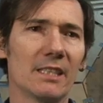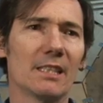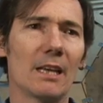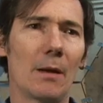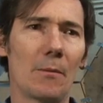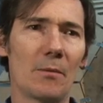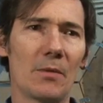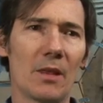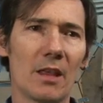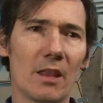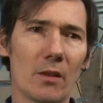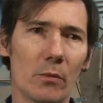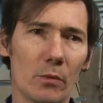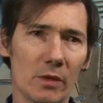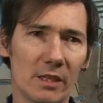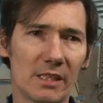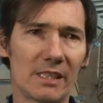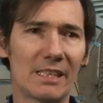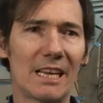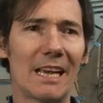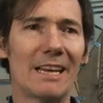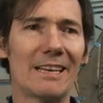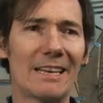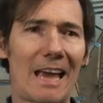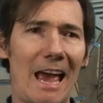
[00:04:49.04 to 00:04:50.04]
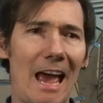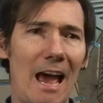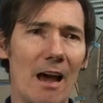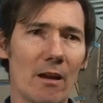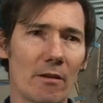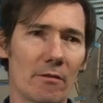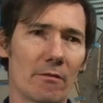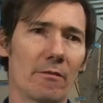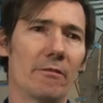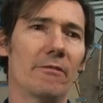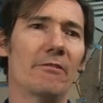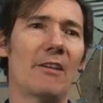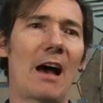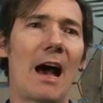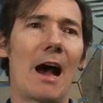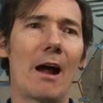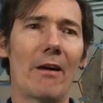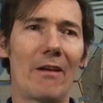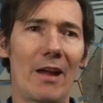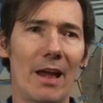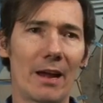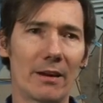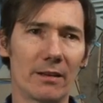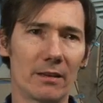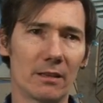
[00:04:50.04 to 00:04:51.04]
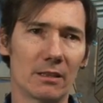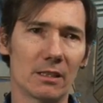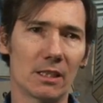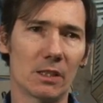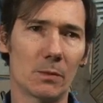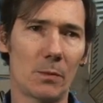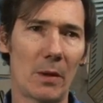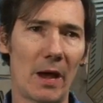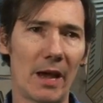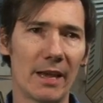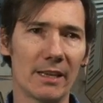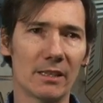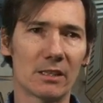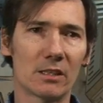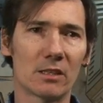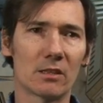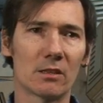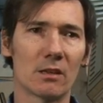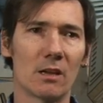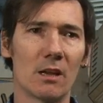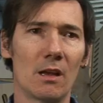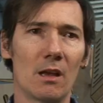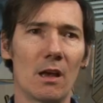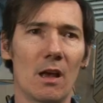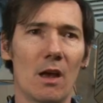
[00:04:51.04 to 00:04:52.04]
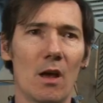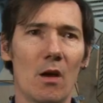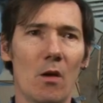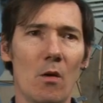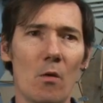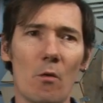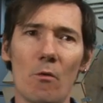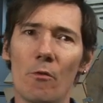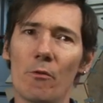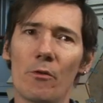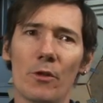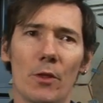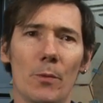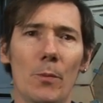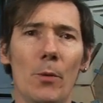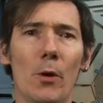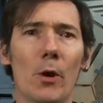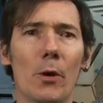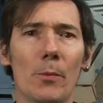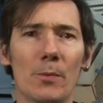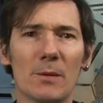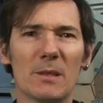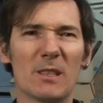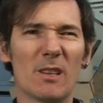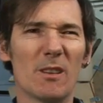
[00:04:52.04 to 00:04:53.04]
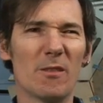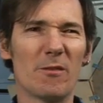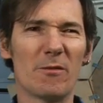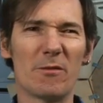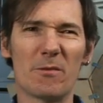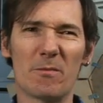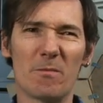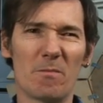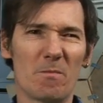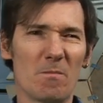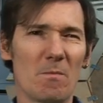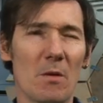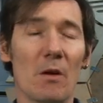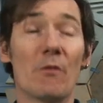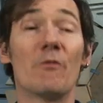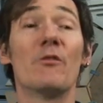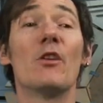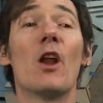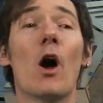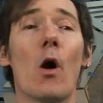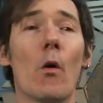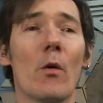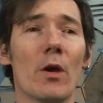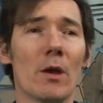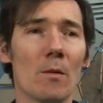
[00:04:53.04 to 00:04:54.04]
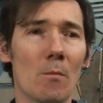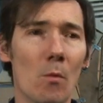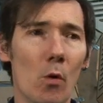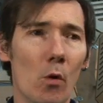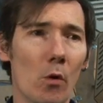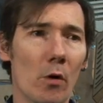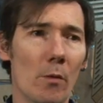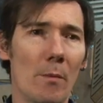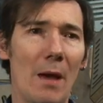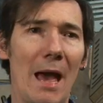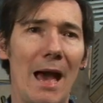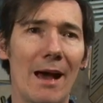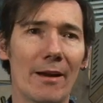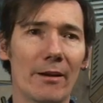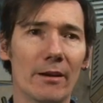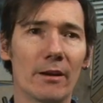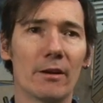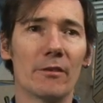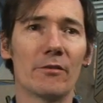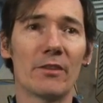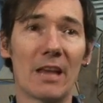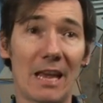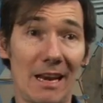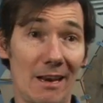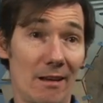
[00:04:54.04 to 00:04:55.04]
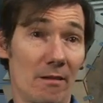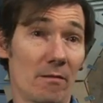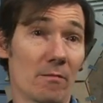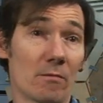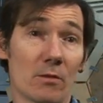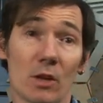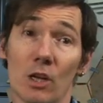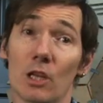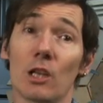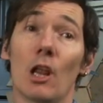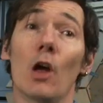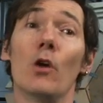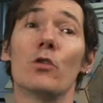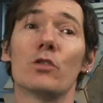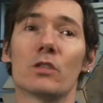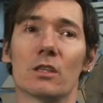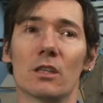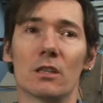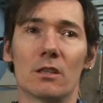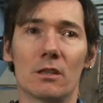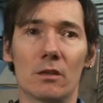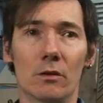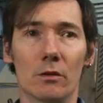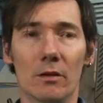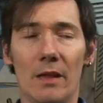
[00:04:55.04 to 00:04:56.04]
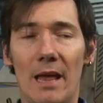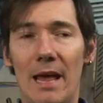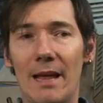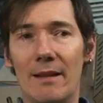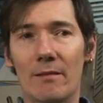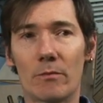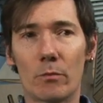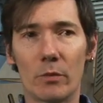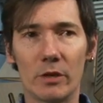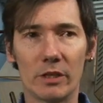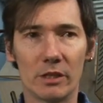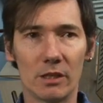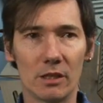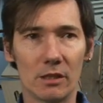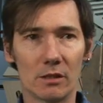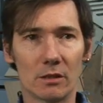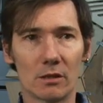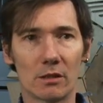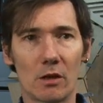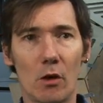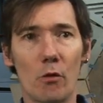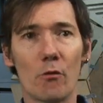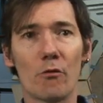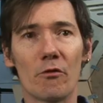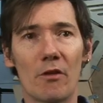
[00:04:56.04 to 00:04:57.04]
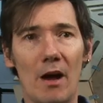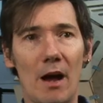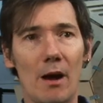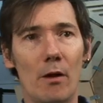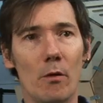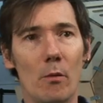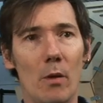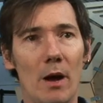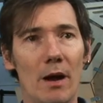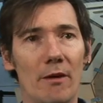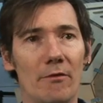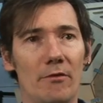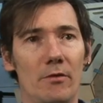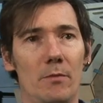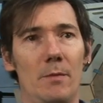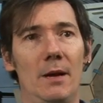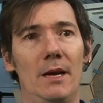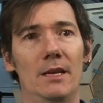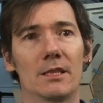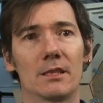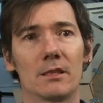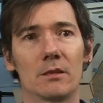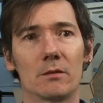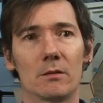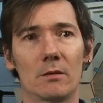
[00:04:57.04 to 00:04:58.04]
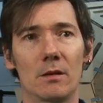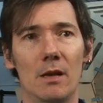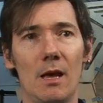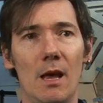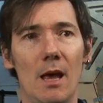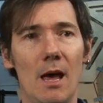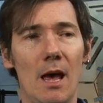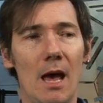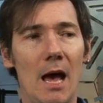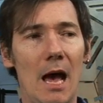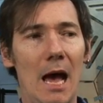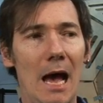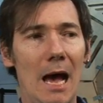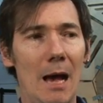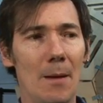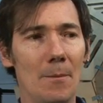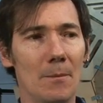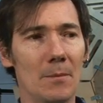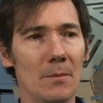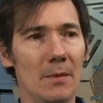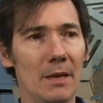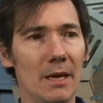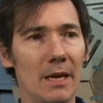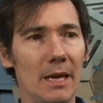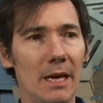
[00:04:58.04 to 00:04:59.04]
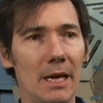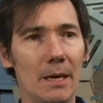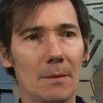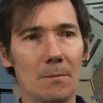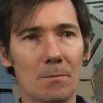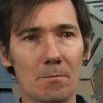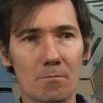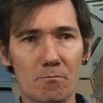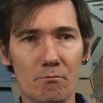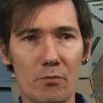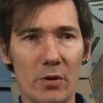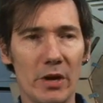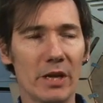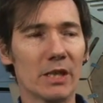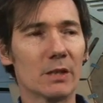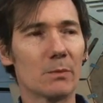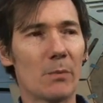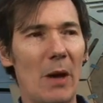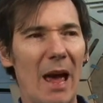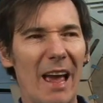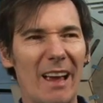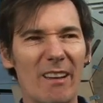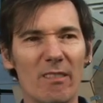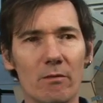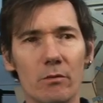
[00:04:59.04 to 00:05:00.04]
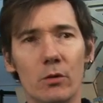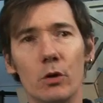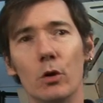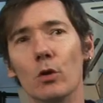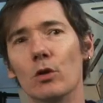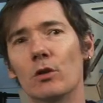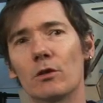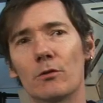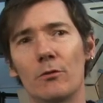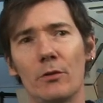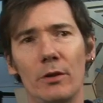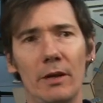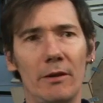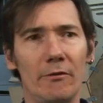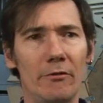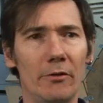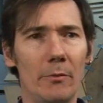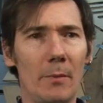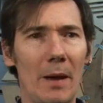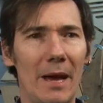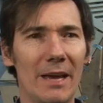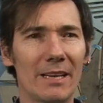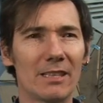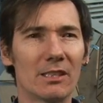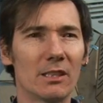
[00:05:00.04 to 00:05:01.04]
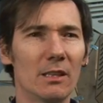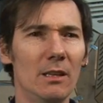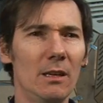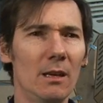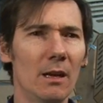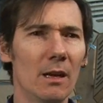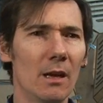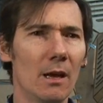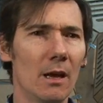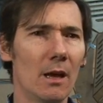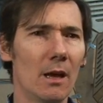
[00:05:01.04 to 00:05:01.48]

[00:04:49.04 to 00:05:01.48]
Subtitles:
something that was sent out, far out into space, for the purpose of knowing more about it, of getting closer to that which is so far away from us. It brings back useful information